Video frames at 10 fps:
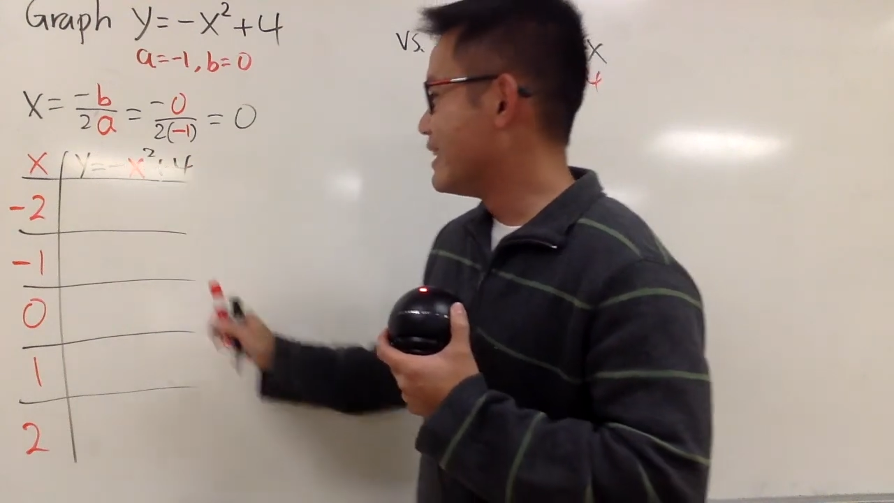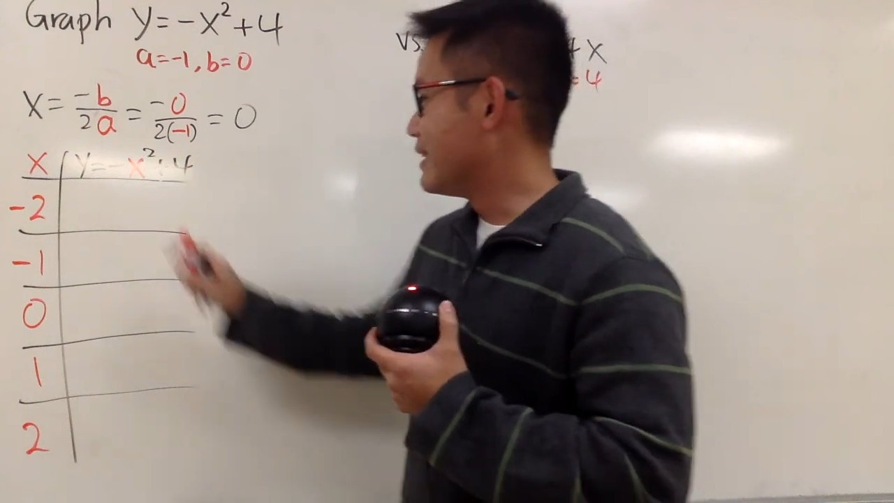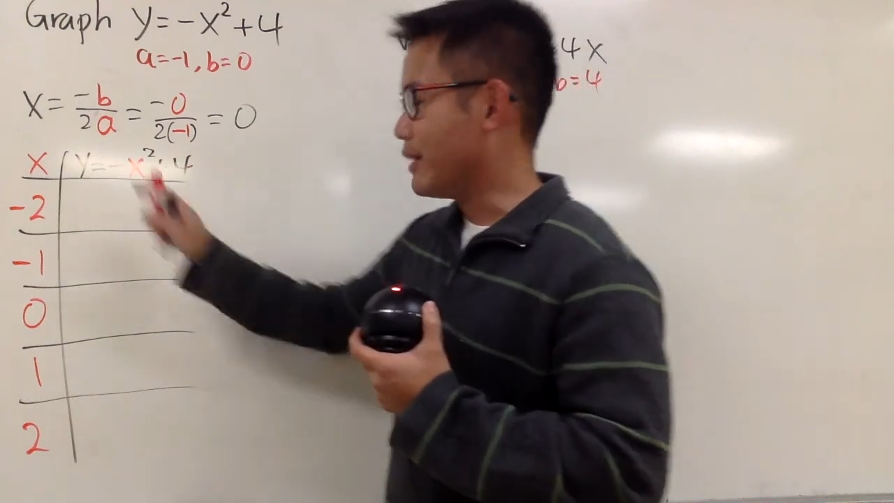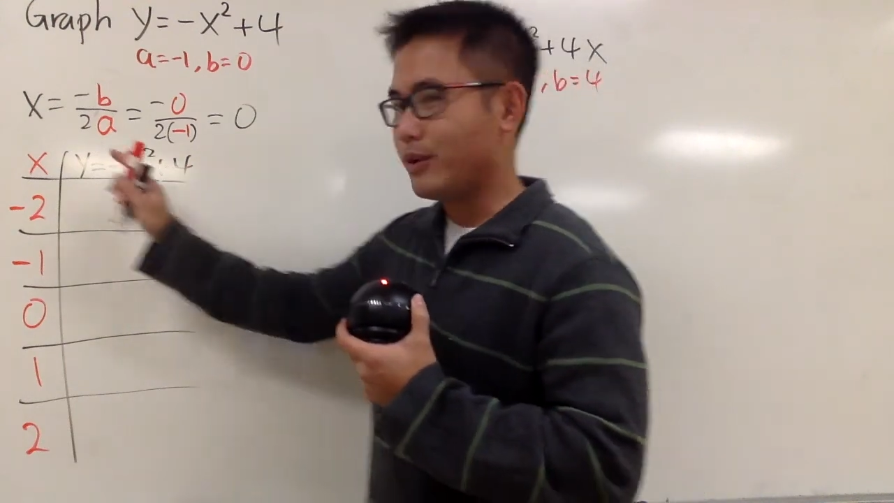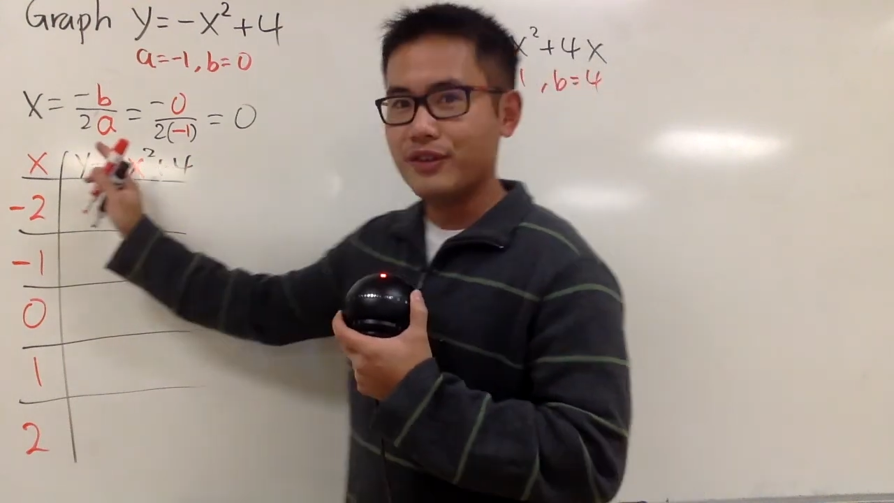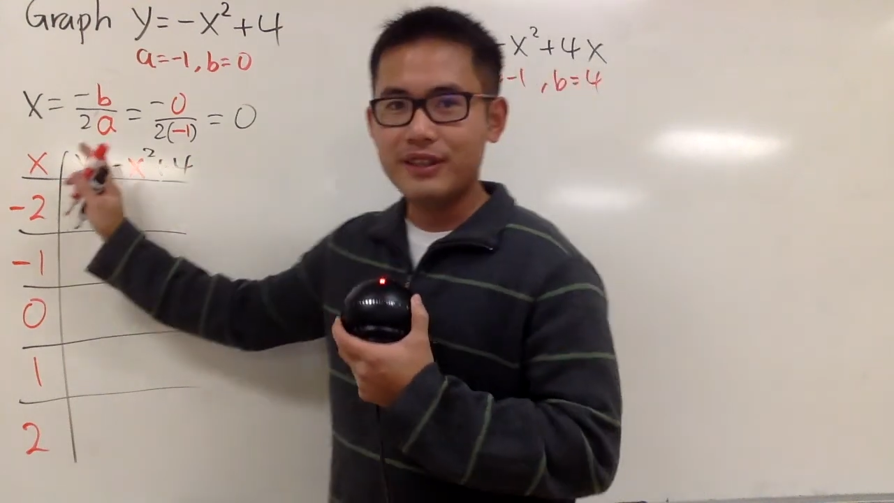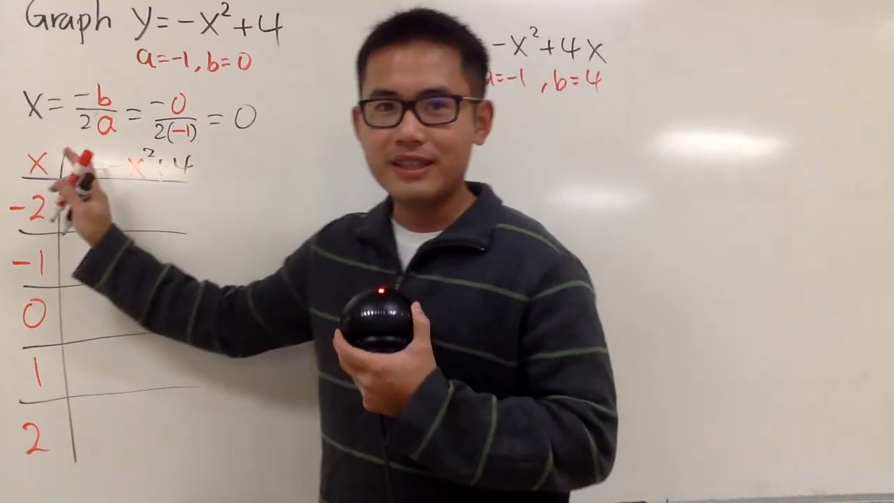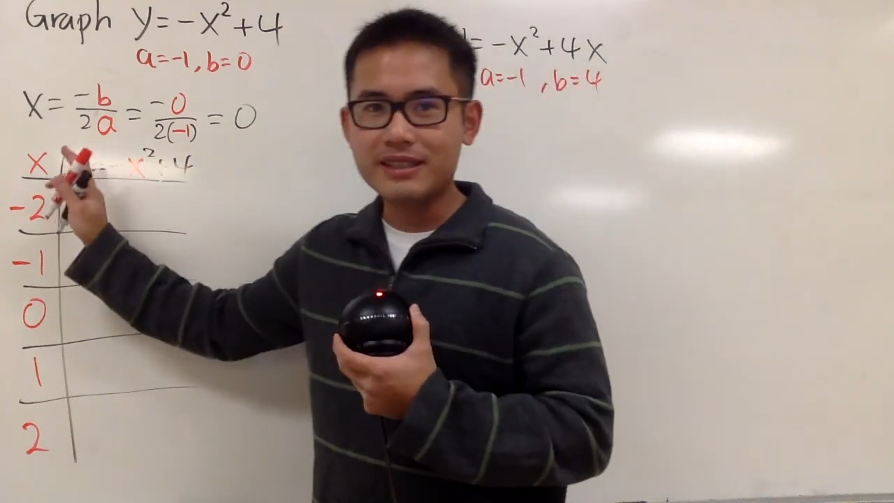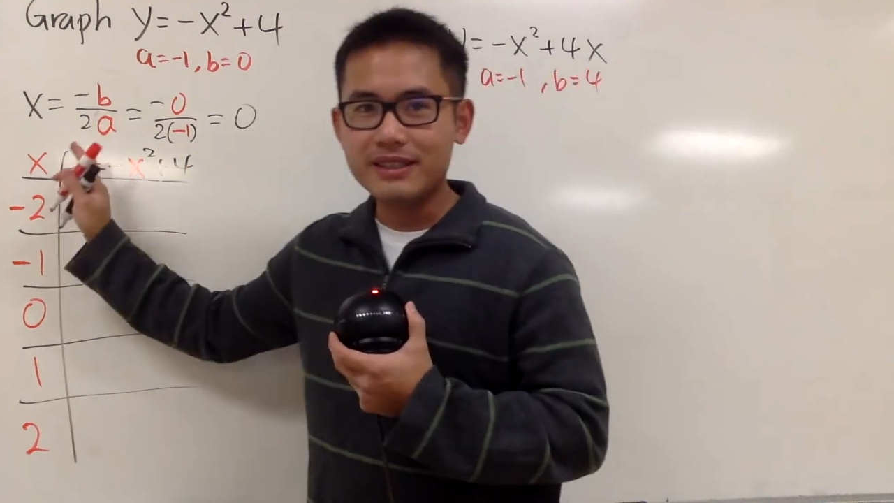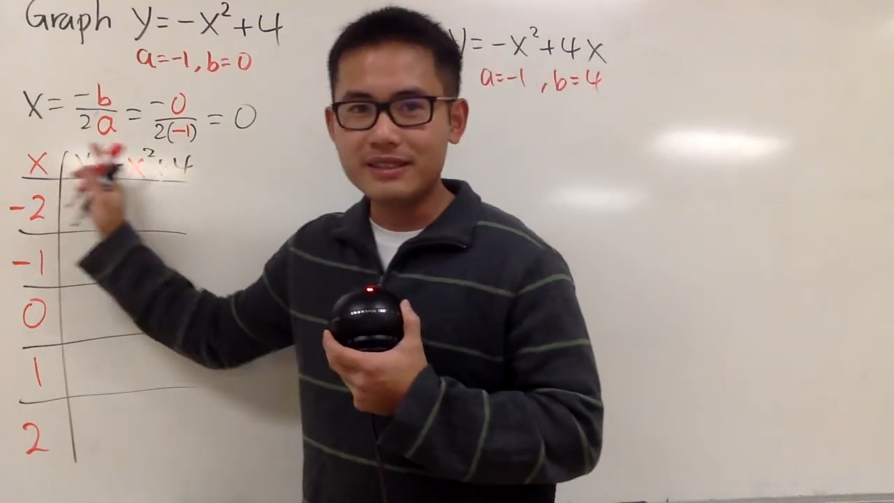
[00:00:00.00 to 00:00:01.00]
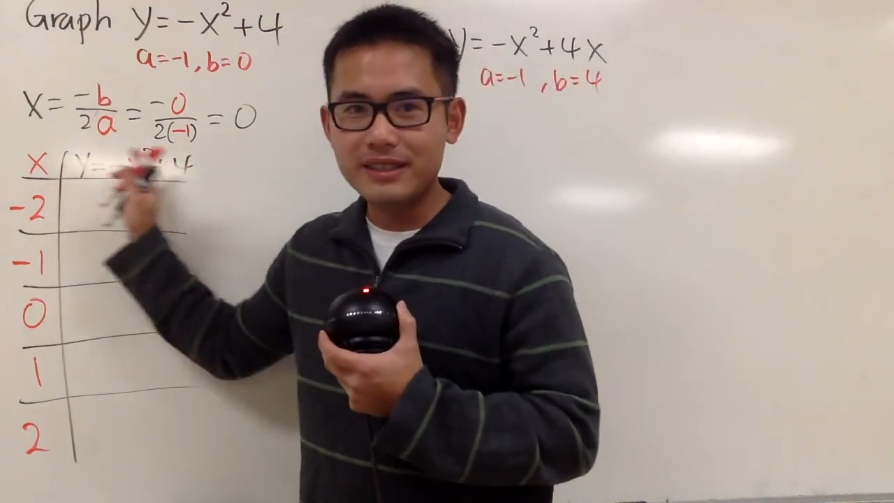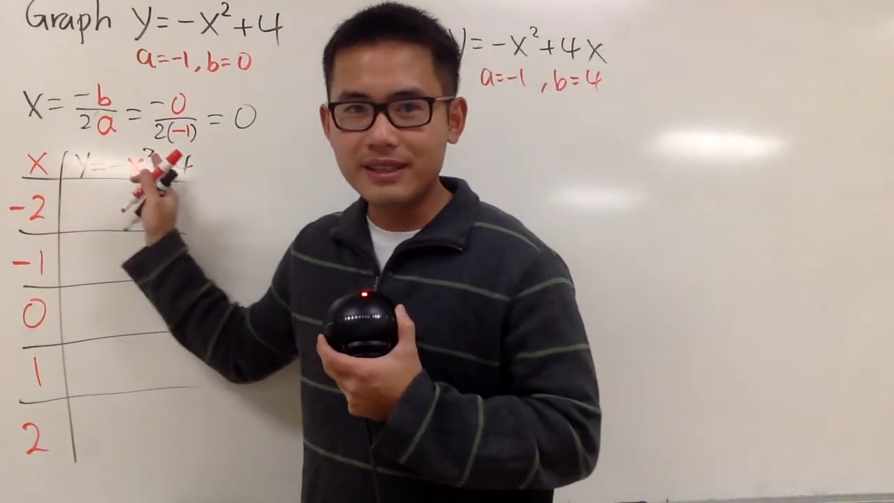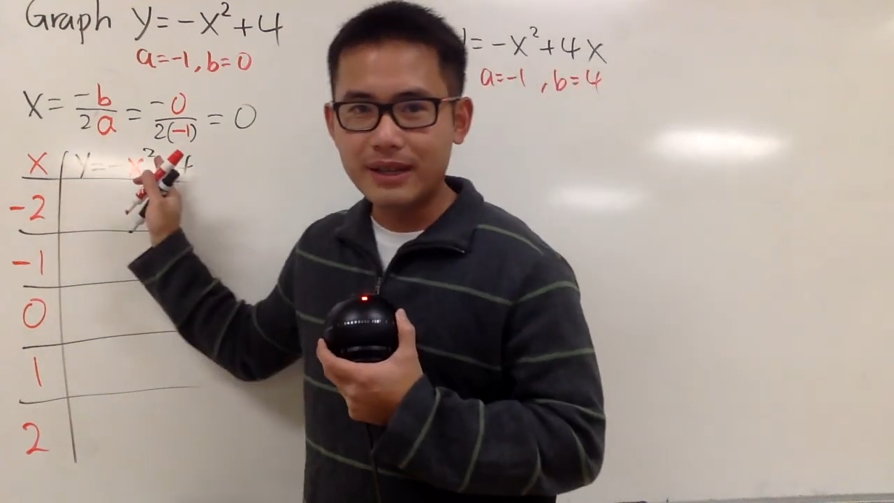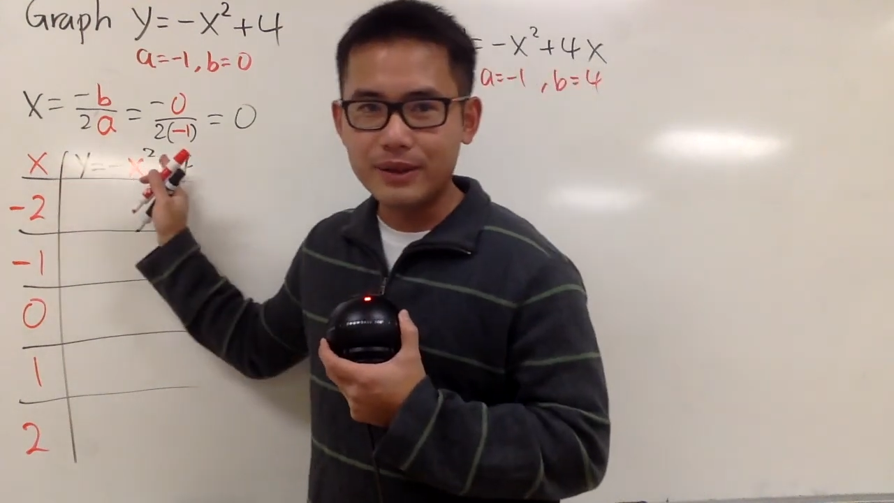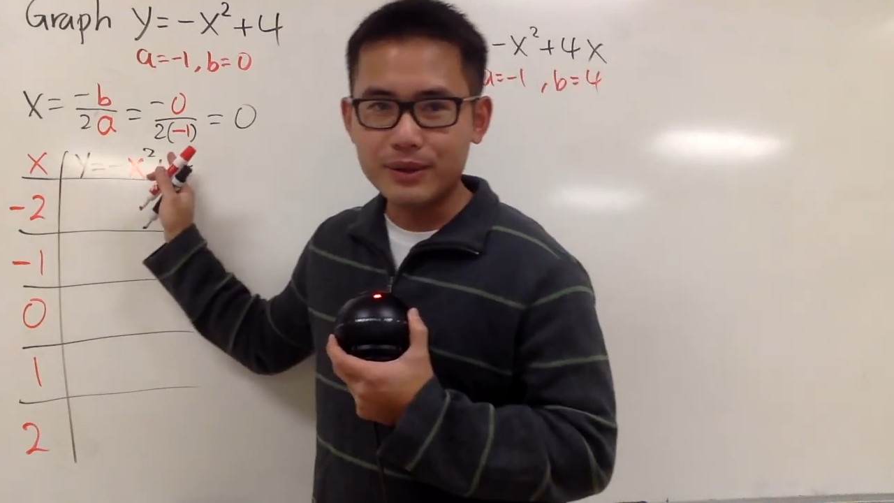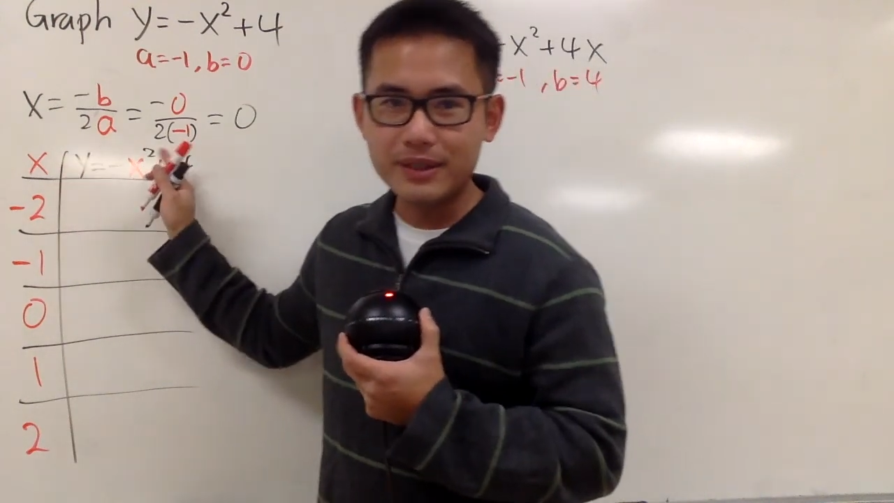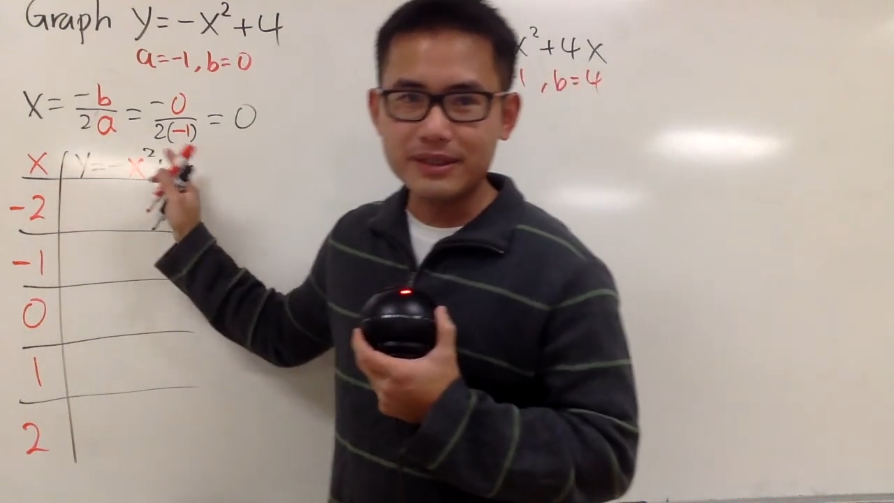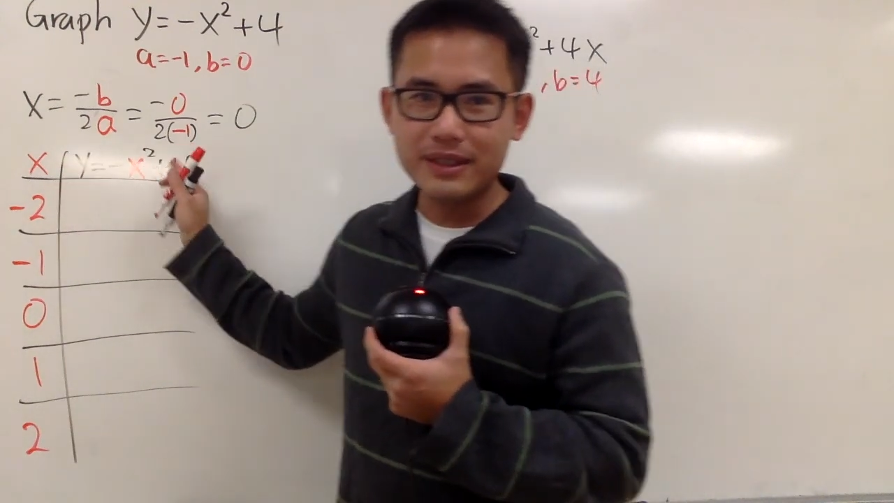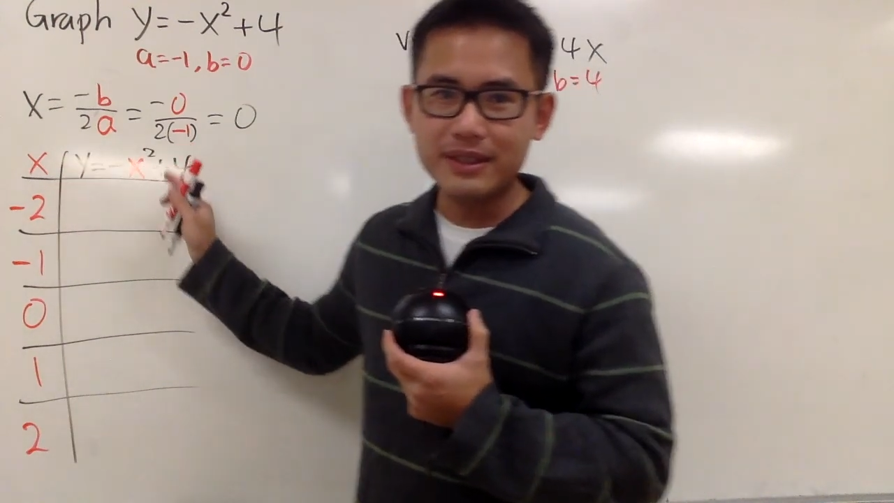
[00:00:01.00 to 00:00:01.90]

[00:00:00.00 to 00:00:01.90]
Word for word: Uh, hopefully you guys can see. I know there's a